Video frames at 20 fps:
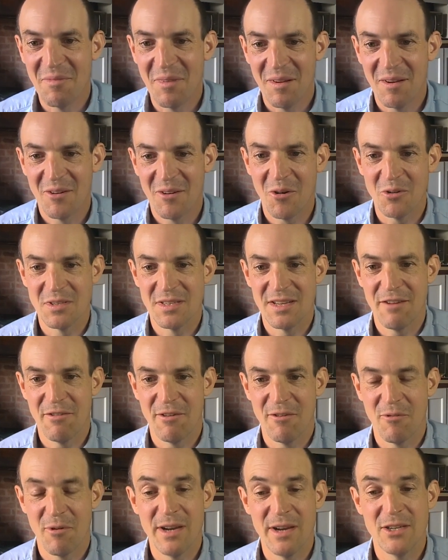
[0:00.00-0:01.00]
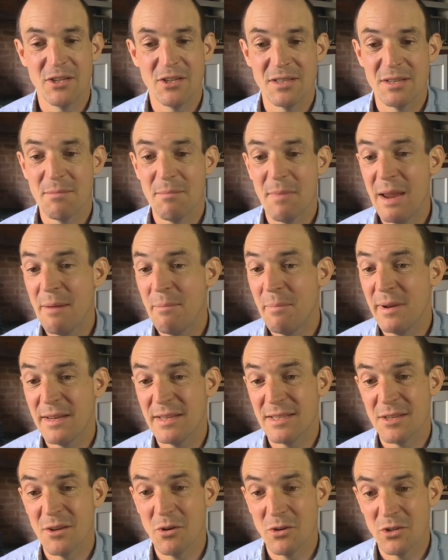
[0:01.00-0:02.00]
across different regions, and maybe
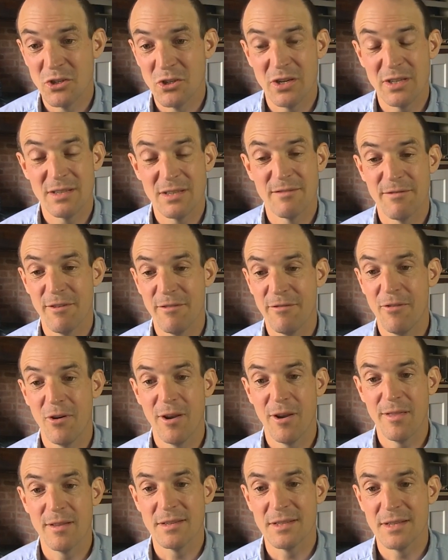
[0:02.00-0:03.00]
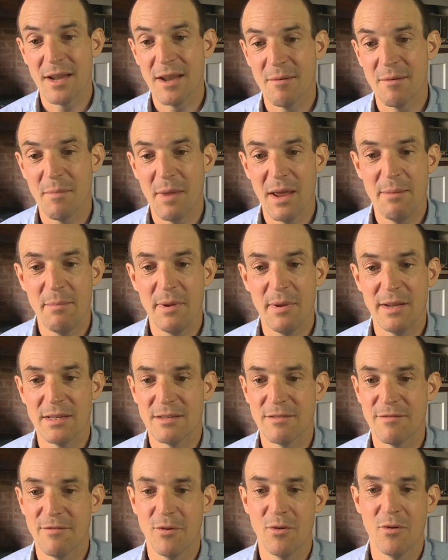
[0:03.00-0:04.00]
it's not just for follow the sun, maybe
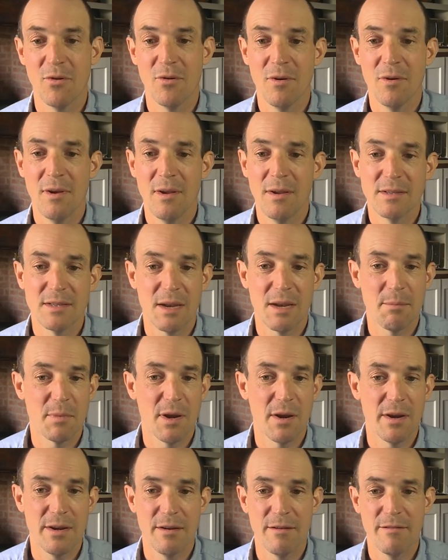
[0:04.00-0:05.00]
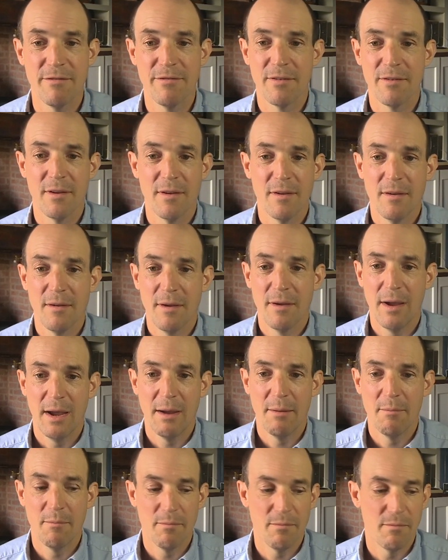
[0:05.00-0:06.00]
it's for some kind of
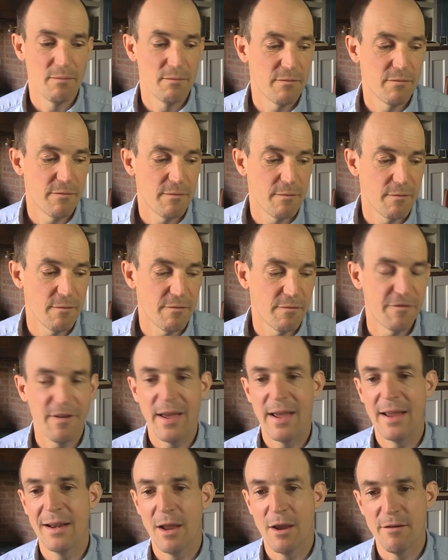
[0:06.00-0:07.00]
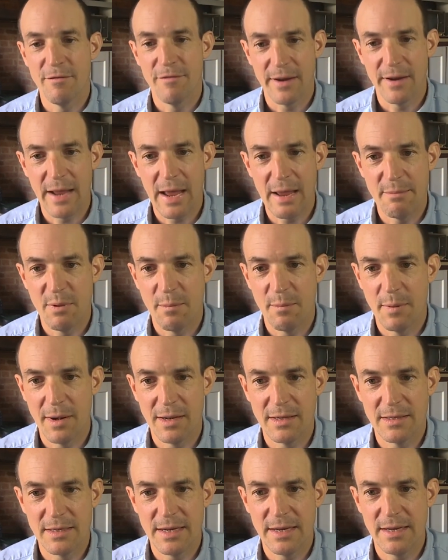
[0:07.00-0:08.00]
failover
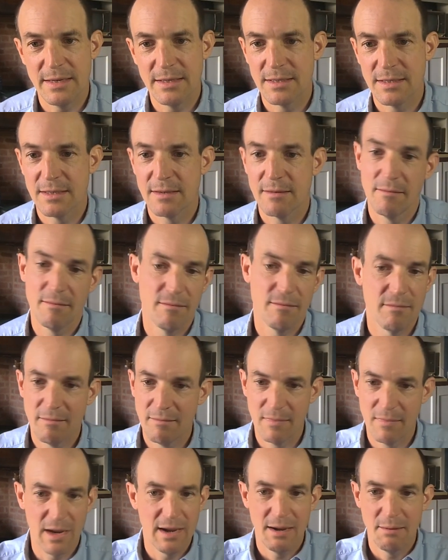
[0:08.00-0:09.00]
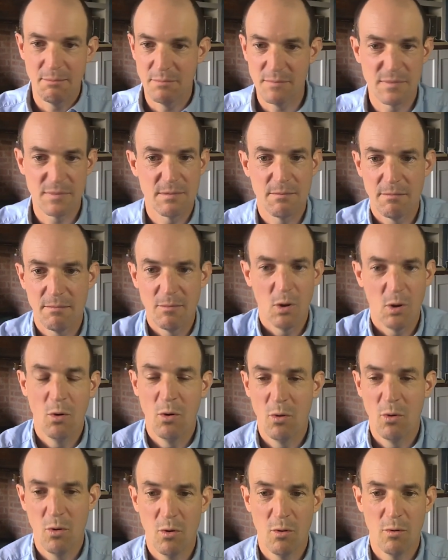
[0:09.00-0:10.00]
capabilities
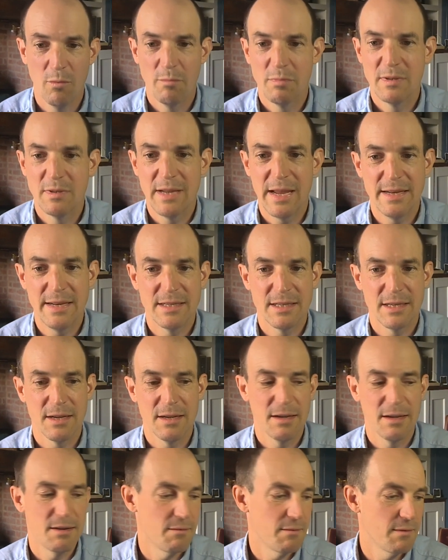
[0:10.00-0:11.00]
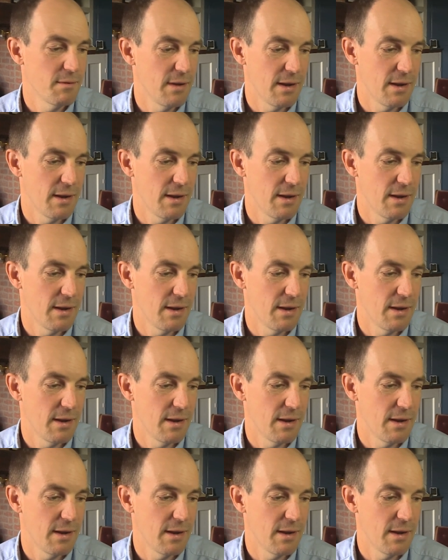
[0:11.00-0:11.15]
or data